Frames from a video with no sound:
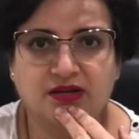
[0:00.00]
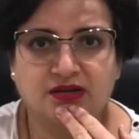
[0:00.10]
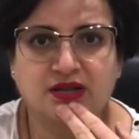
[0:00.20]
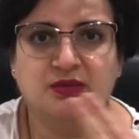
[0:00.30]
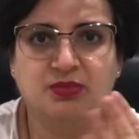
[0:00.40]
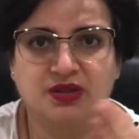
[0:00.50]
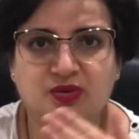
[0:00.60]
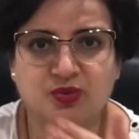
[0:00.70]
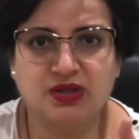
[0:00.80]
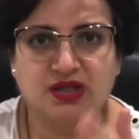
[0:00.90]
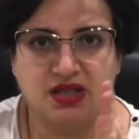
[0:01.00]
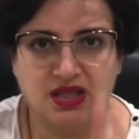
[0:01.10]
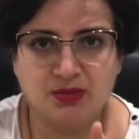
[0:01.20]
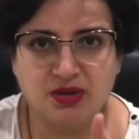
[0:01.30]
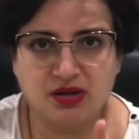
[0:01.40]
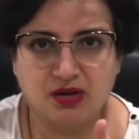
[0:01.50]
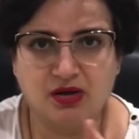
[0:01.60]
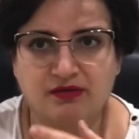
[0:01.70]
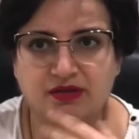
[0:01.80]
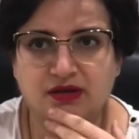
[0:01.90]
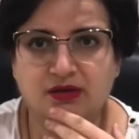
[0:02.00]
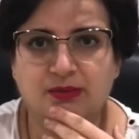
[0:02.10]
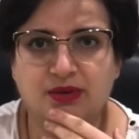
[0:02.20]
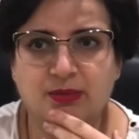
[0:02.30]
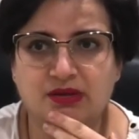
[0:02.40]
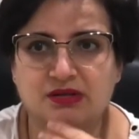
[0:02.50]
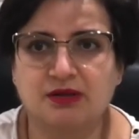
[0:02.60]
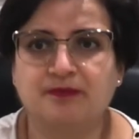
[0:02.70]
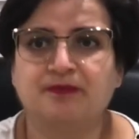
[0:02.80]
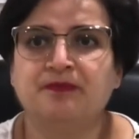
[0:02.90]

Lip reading: in between, in the middle of the muscle.